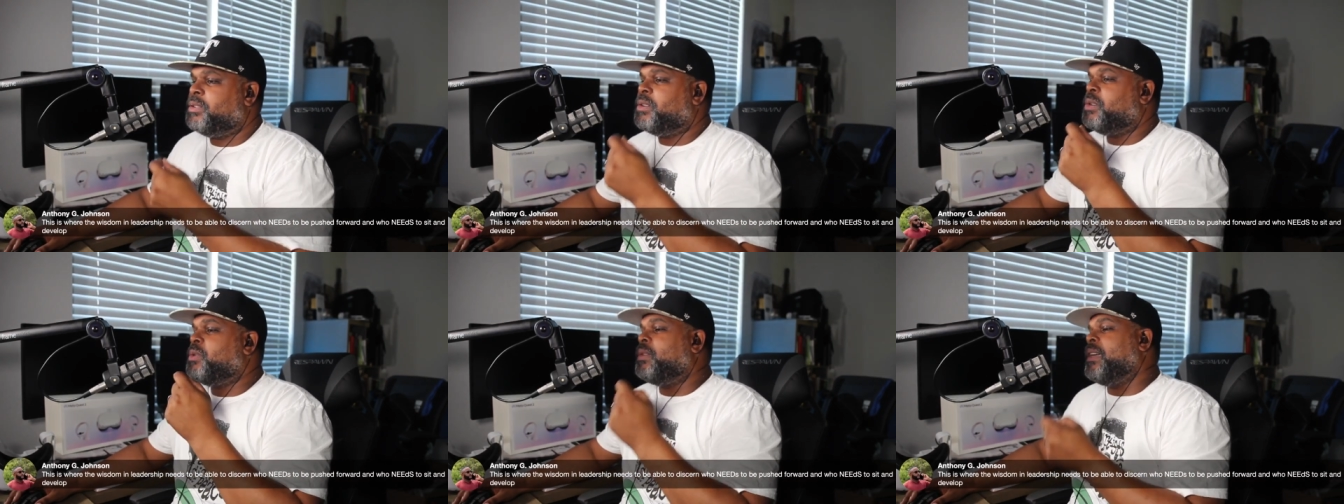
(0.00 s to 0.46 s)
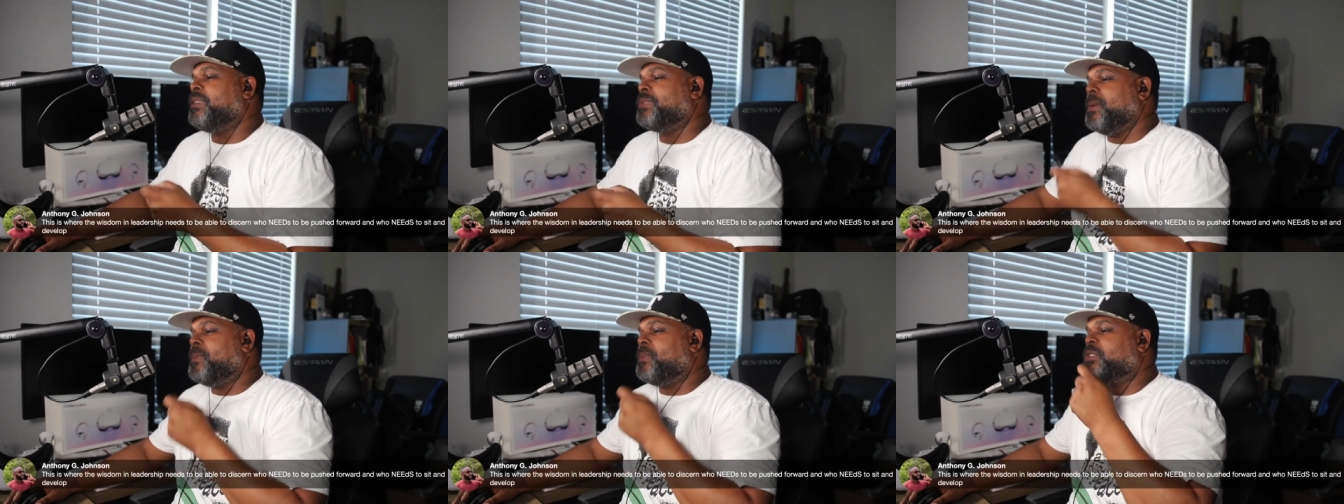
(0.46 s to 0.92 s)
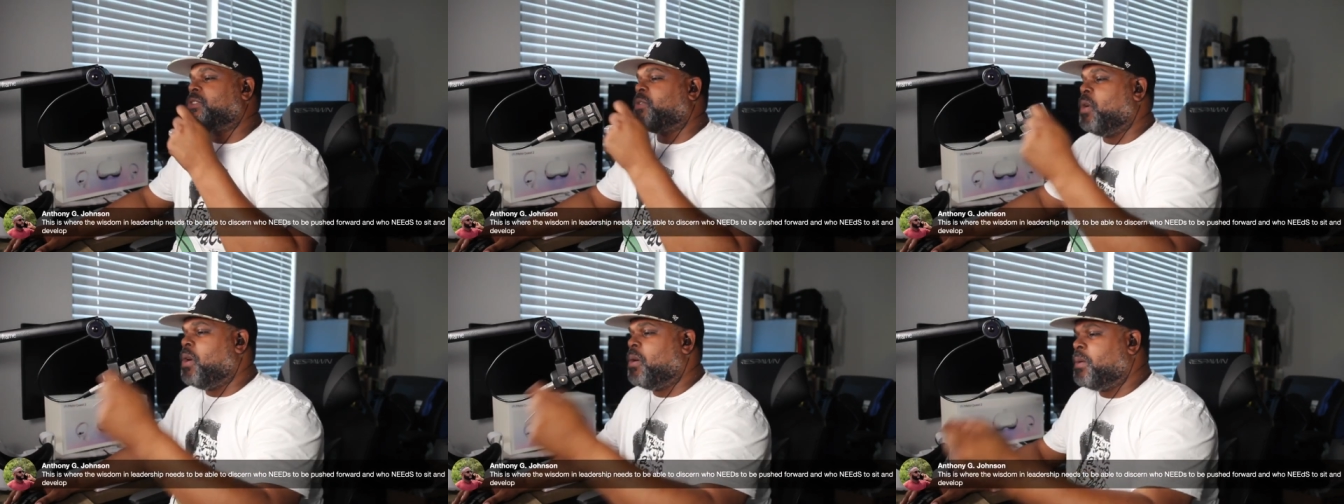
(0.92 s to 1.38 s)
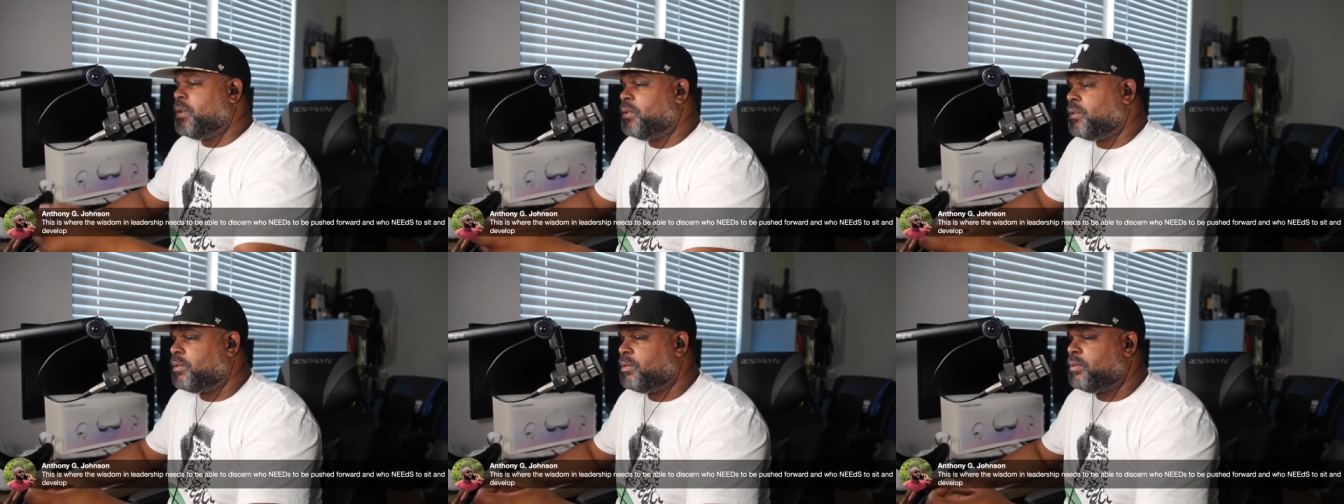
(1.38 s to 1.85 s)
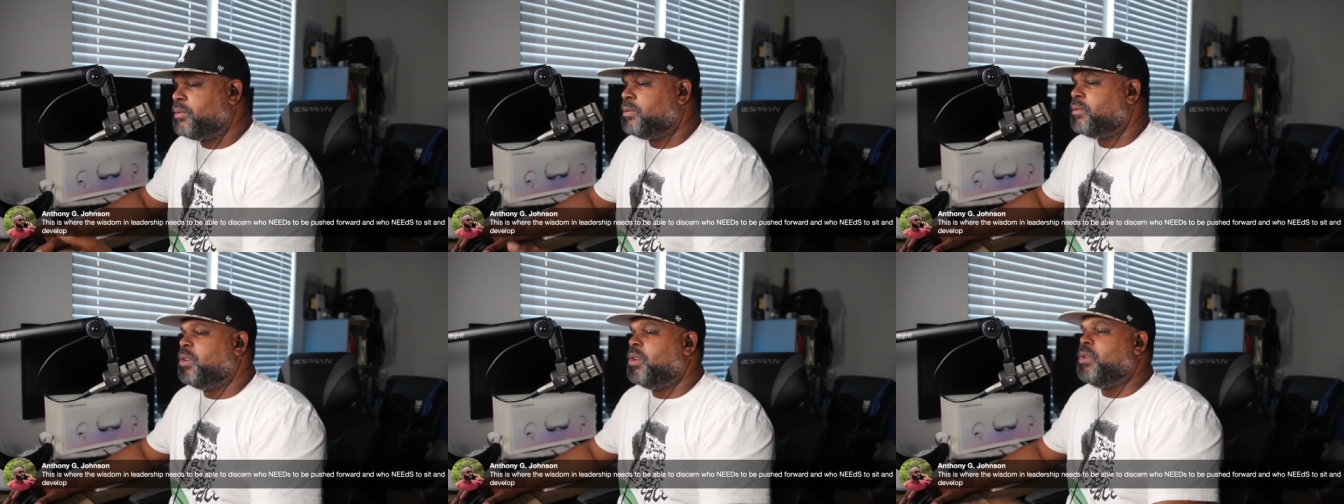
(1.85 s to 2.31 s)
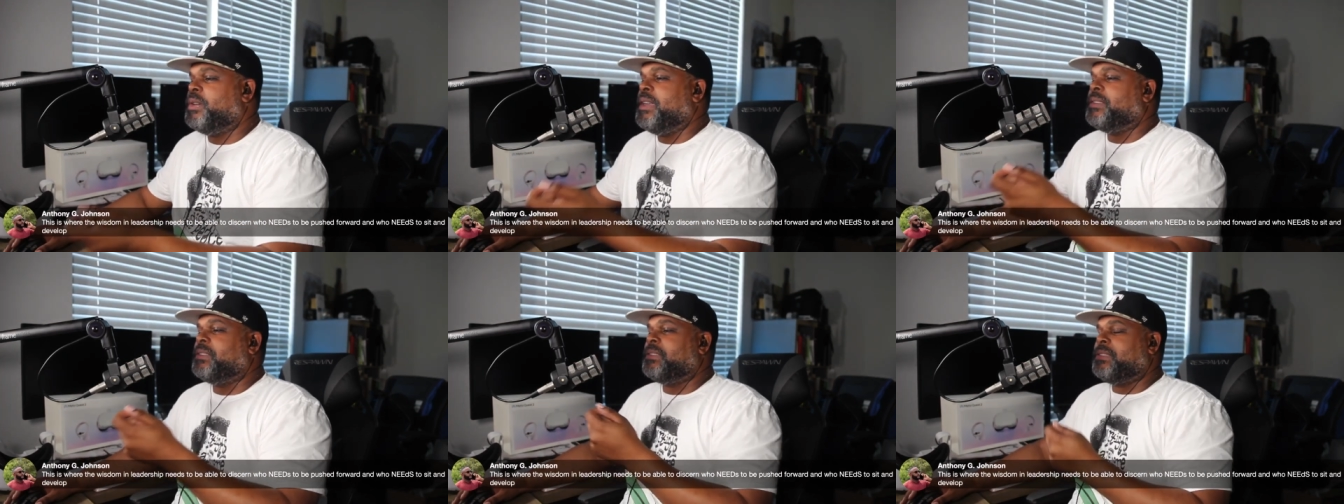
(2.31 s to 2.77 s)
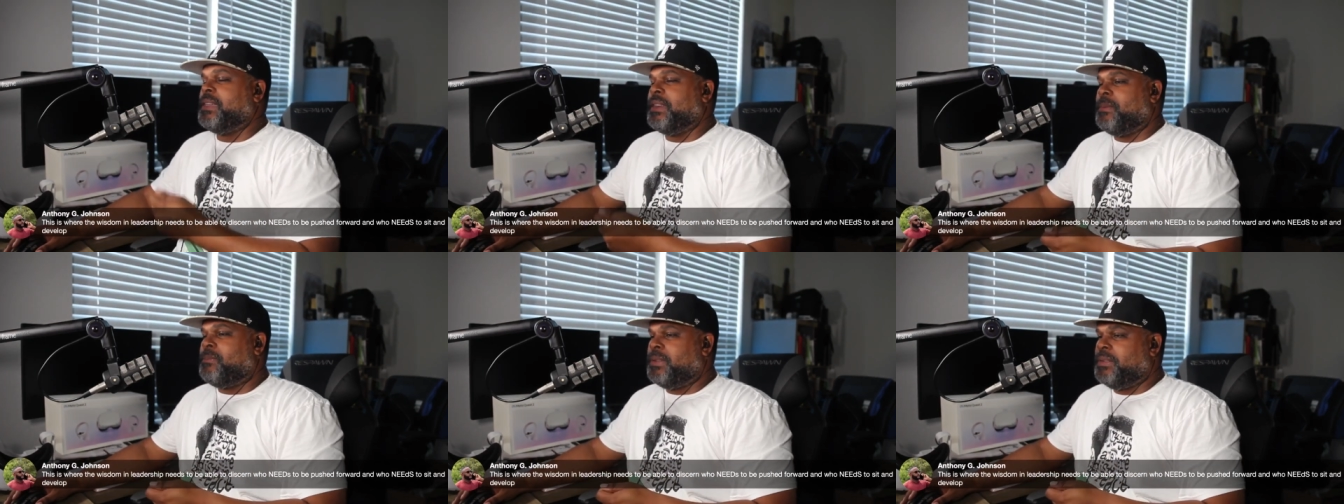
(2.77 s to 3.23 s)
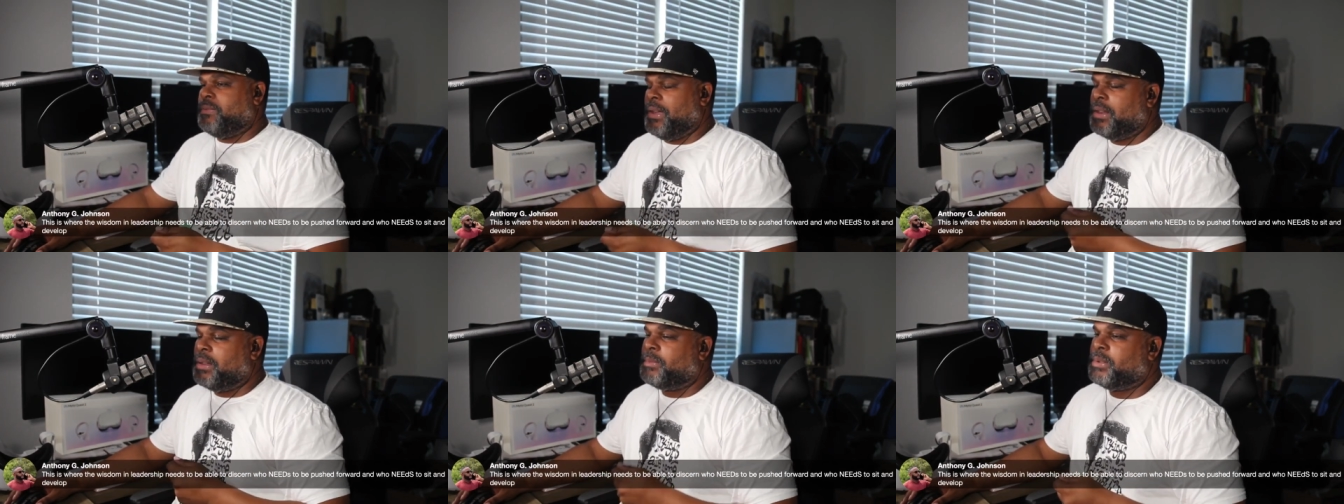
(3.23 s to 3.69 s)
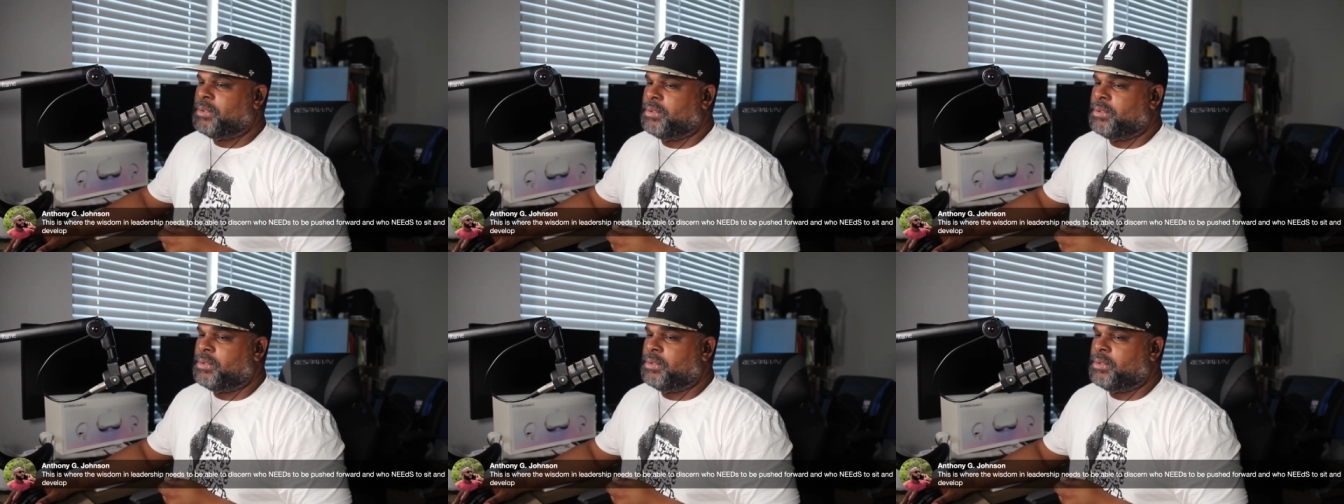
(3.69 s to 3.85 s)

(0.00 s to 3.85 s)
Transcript: who needs to be pushed forward, who needs to sit and be developed.